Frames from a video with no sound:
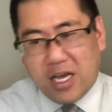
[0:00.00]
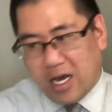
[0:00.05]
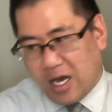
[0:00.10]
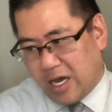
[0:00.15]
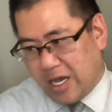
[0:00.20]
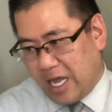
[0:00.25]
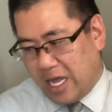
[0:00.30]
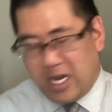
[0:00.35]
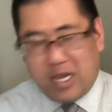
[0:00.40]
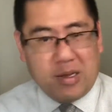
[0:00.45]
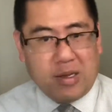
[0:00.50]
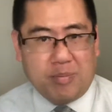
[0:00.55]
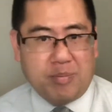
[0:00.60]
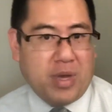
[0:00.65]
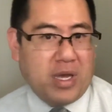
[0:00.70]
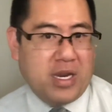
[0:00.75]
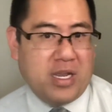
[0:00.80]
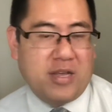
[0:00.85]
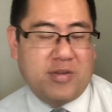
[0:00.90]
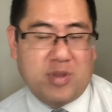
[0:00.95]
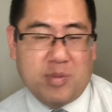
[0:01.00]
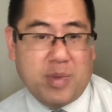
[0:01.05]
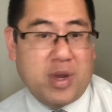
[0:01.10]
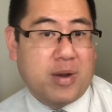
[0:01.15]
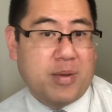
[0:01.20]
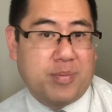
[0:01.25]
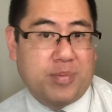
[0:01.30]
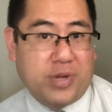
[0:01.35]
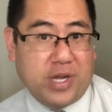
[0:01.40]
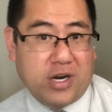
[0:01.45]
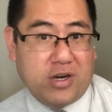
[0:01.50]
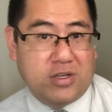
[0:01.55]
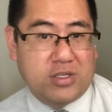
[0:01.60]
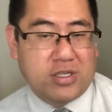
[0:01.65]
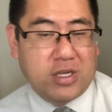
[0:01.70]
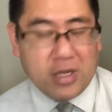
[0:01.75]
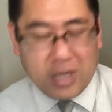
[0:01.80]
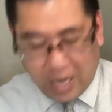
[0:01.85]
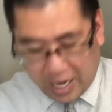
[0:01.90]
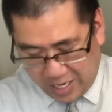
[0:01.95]
uh, any many of the players,
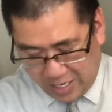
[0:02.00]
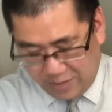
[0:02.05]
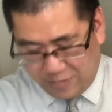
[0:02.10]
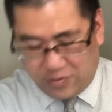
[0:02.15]
i.e.,